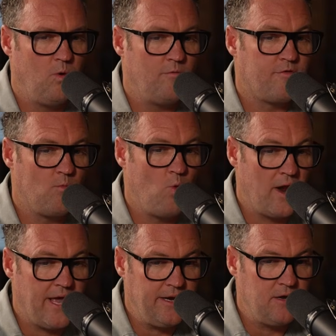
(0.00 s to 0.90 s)
From
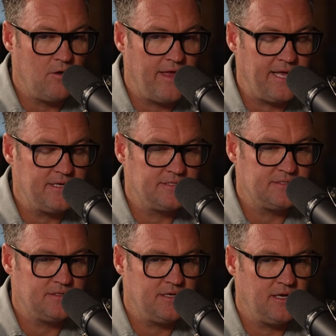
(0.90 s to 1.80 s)
what I know, that
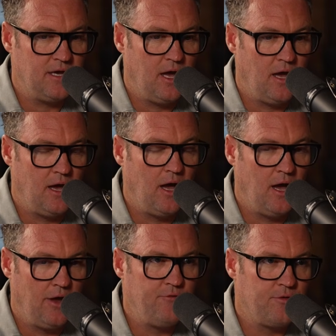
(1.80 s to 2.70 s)
is
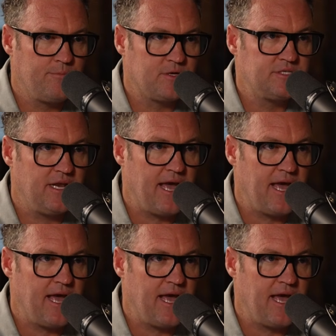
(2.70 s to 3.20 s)
100%